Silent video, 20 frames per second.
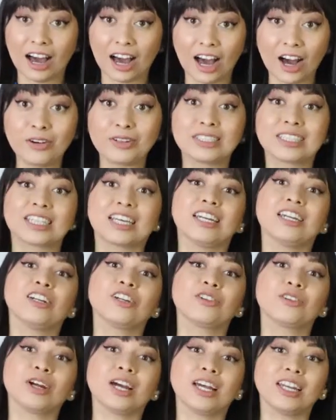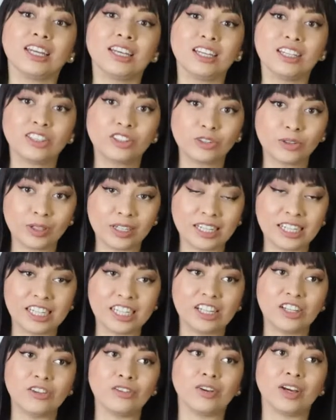I was getting ready to
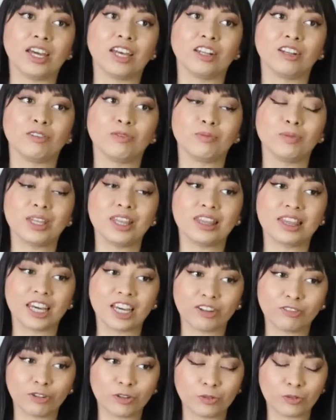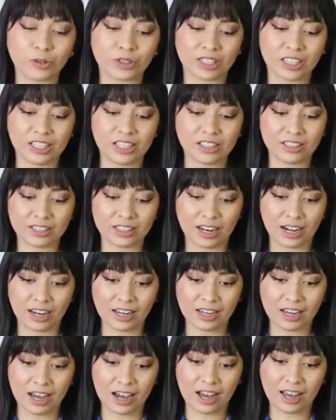leave and be thankful for the year that
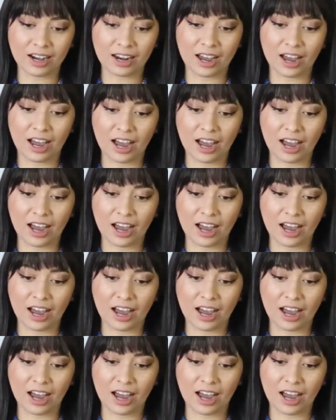I had,